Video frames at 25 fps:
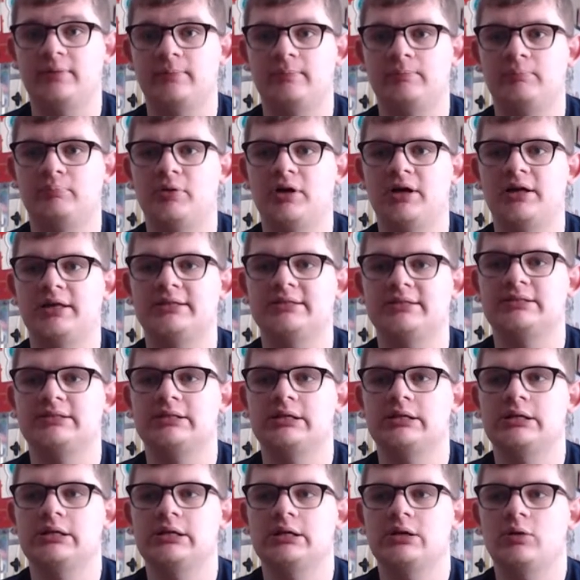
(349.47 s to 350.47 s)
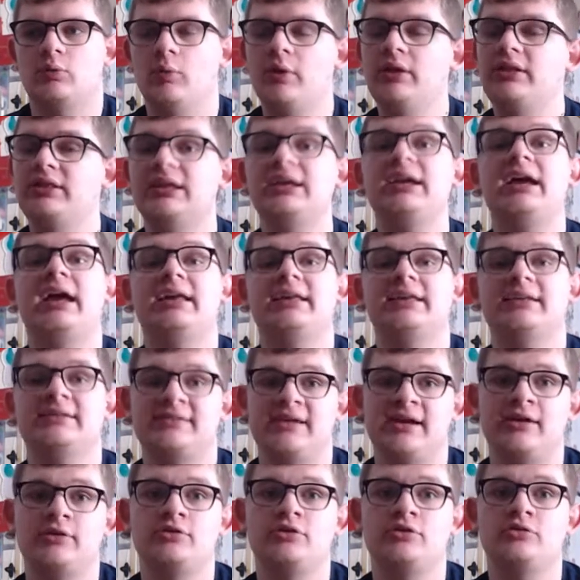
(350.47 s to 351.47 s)
But one thing I can
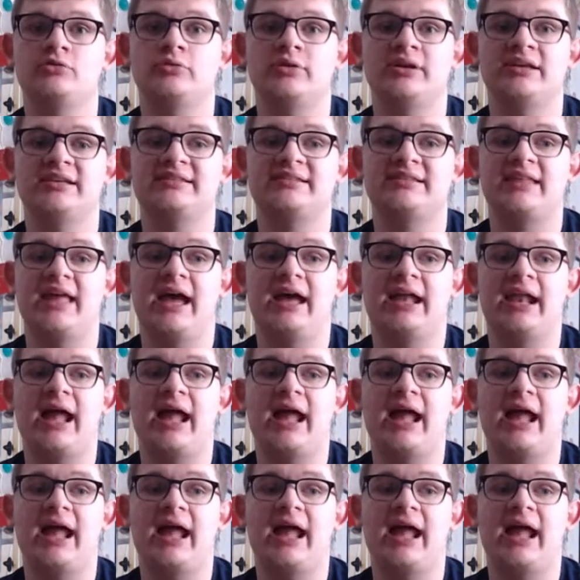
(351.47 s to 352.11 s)
tell you is that